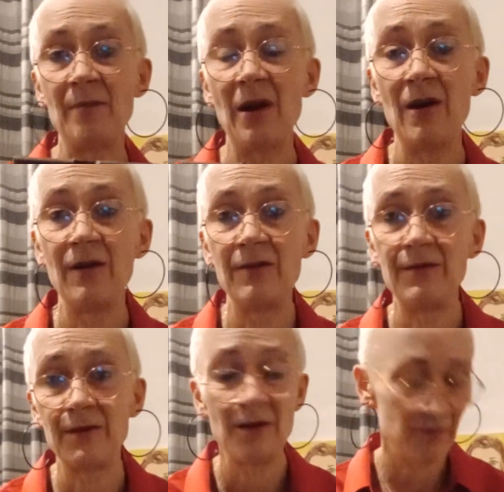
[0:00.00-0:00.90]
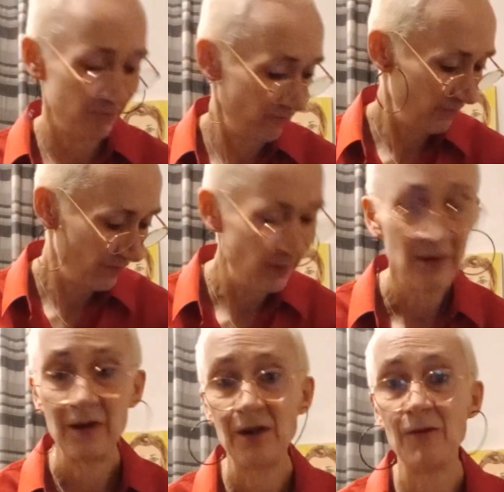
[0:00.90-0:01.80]
apart and
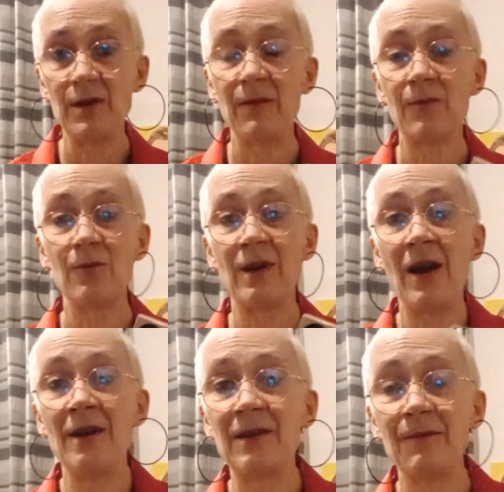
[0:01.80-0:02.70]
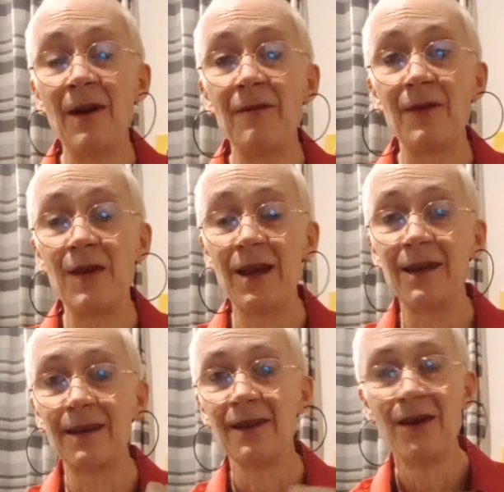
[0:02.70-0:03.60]
use it for all kinds of other
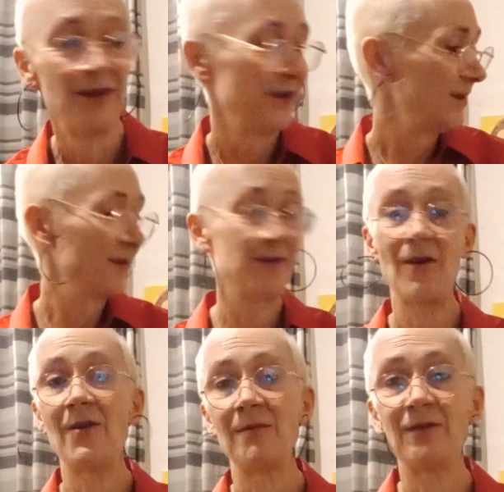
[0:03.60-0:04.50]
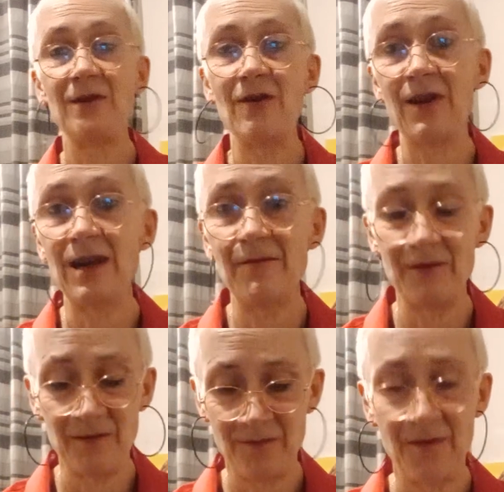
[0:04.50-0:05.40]
things. So I'm just knocking
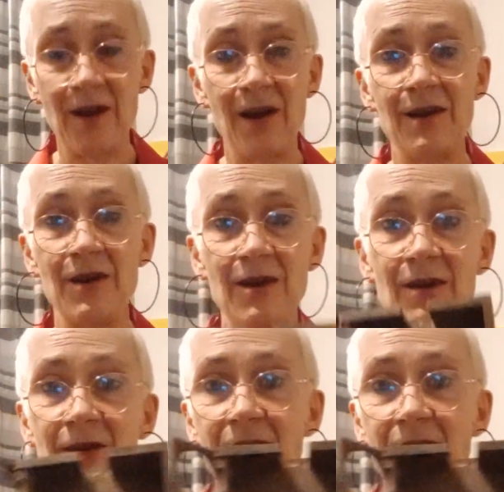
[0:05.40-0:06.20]
everything flying here.